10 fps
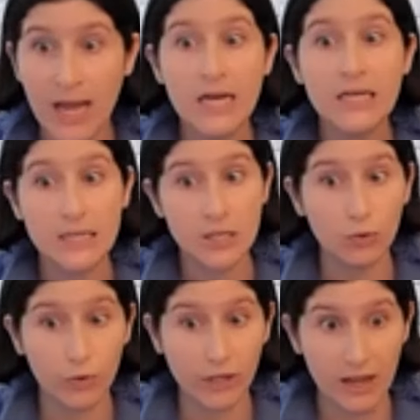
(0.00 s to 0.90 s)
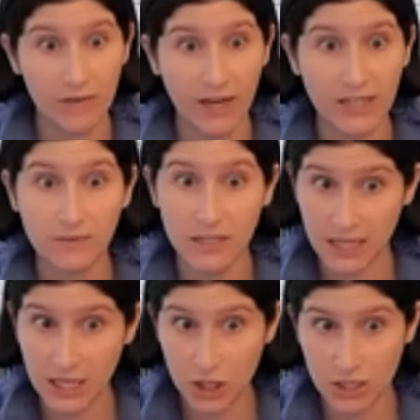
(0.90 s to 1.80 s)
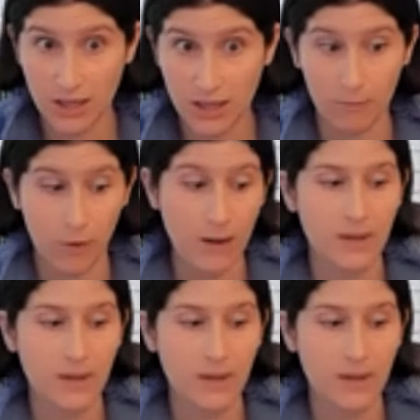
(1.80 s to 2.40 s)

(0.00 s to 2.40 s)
Still really effective to teach it to them, right?